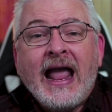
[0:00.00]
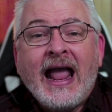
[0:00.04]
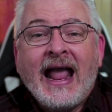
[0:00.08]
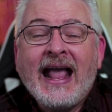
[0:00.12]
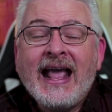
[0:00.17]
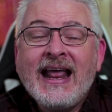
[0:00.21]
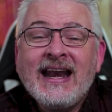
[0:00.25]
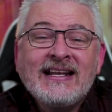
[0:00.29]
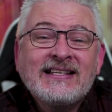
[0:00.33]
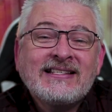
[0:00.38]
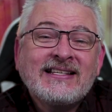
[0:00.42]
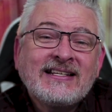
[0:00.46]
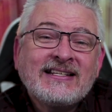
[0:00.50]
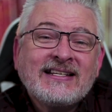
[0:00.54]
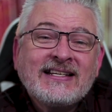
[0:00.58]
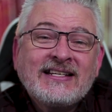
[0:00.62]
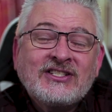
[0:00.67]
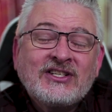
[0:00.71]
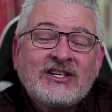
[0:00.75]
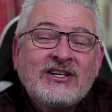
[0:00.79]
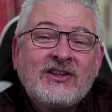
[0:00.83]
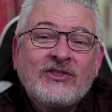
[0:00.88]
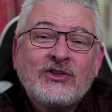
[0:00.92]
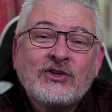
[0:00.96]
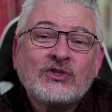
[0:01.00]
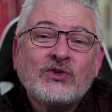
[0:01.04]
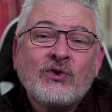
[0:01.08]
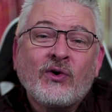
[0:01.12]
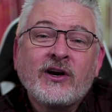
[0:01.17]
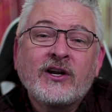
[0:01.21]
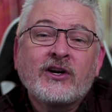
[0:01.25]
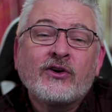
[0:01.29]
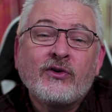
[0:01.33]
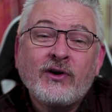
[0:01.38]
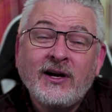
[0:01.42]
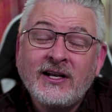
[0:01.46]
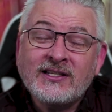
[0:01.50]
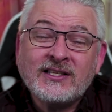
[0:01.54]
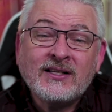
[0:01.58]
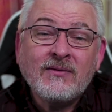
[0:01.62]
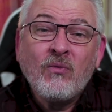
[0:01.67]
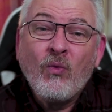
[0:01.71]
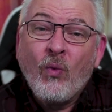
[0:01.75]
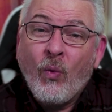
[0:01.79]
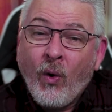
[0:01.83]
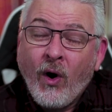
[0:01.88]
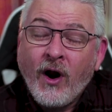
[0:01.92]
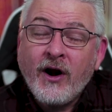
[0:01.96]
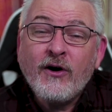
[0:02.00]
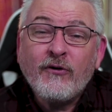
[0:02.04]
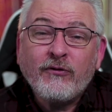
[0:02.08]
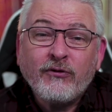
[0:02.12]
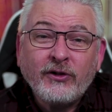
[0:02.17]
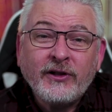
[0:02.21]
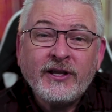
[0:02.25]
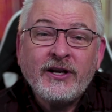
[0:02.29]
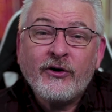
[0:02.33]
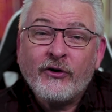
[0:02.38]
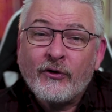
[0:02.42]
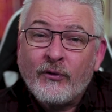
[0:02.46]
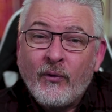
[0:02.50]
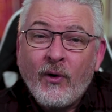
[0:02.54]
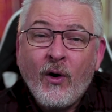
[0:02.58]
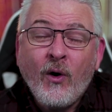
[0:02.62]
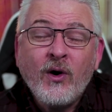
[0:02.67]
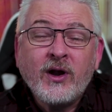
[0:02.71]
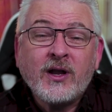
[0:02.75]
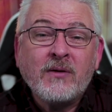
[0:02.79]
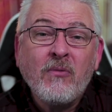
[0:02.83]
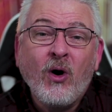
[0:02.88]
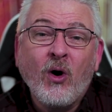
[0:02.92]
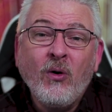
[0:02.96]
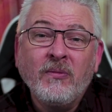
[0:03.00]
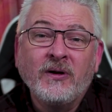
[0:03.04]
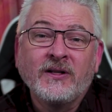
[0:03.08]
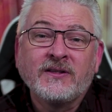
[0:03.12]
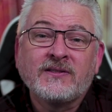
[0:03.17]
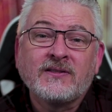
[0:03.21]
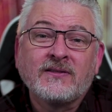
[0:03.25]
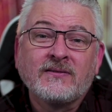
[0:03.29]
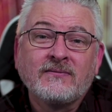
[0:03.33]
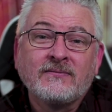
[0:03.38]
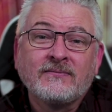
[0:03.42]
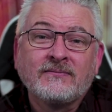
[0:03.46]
and his addition to the story creates some wonderfully heroic moments.